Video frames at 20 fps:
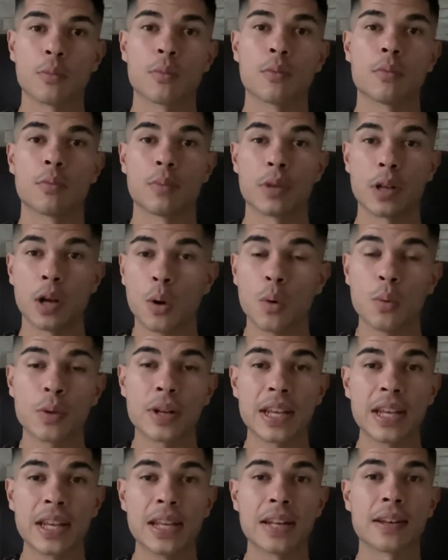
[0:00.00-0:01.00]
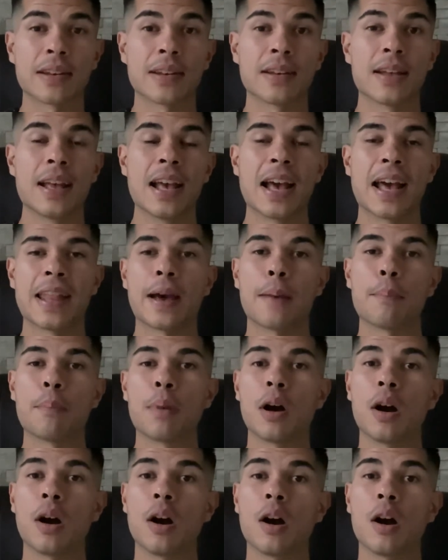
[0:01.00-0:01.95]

We hold it in, and that part